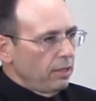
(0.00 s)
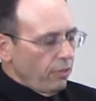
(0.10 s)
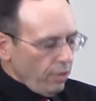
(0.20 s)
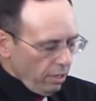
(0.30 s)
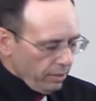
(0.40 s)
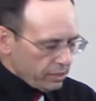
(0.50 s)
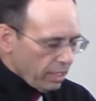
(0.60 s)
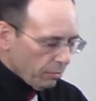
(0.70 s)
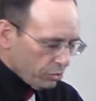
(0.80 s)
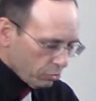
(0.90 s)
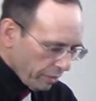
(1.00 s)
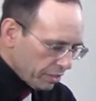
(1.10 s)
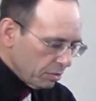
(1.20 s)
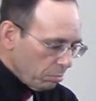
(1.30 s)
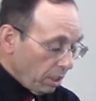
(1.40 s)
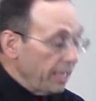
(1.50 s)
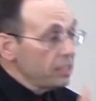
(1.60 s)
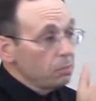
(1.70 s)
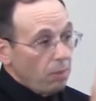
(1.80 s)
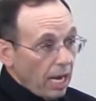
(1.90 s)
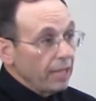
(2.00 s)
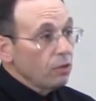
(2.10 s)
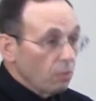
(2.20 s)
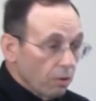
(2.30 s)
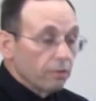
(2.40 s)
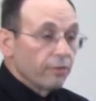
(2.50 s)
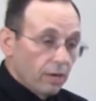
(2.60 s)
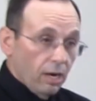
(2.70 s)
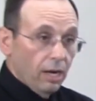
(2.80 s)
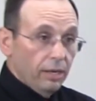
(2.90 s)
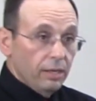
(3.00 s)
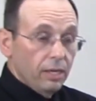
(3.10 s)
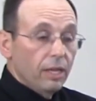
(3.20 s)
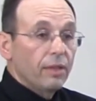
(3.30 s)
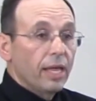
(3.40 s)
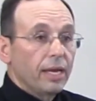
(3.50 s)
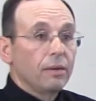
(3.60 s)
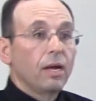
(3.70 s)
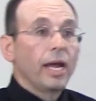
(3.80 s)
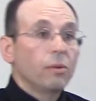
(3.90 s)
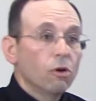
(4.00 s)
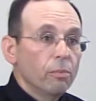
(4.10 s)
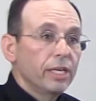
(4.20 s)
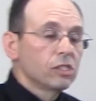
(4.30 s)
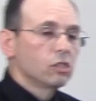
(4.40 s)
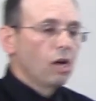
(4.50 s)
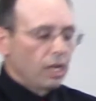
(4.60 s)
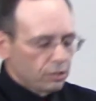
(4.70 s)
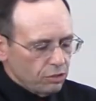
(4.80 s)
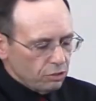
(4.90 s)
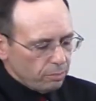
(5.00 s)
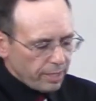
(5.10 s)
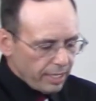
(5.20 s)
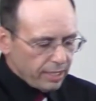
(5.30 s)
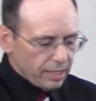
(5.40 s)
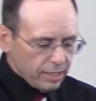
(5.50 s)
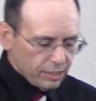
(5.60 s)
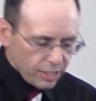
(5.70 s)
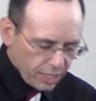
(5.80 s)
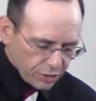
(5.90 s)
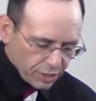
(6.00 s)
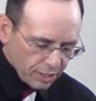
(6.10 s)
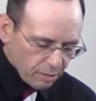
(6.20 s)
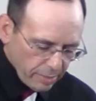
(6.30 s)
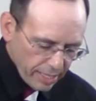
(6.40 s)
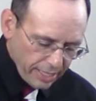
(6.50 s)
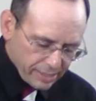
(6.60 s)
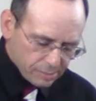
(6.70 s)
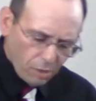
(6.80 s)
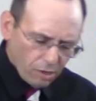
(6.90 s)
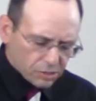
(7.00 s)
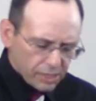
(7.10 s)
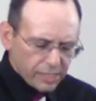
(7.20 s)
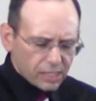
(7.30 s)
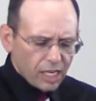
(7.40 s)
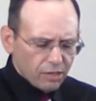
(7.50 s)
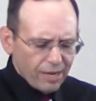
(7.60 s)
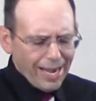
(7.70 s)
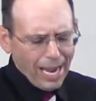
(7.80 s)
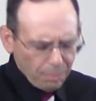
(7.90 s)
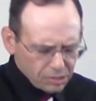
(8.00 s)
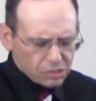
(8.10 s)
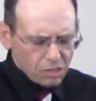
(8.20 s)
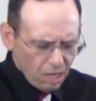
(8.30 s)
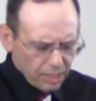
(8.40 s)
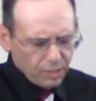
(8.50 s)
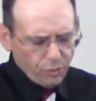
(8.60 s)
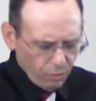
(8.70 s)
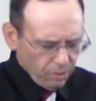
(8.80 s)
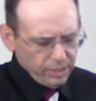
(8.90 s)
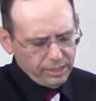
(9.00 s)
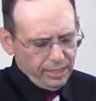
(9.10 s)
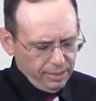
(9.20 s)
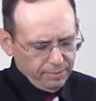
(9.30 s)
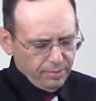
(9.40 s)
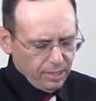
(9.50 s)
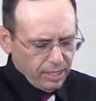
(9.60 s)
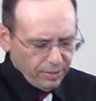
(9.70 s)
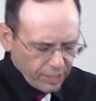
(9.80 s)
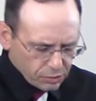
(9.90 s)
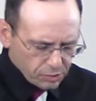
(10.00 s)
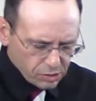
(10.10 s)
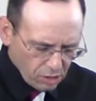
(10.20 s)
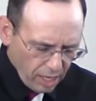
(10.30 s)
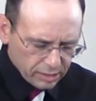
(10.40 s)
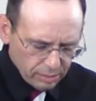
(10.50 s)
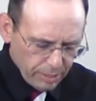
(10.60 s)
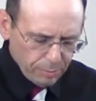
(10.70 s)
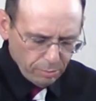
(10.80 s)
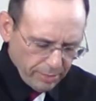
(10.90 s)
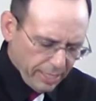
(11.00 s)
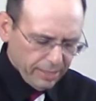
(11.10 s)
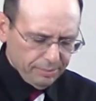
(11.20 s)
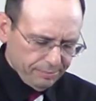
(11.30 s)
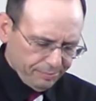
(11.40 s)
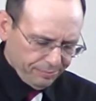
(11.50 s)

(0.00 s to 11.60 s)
There is a restriction placed by the Word of God that a woman is not to be teaching the men. Paul says, under apostolic authority, this was not to be permitted.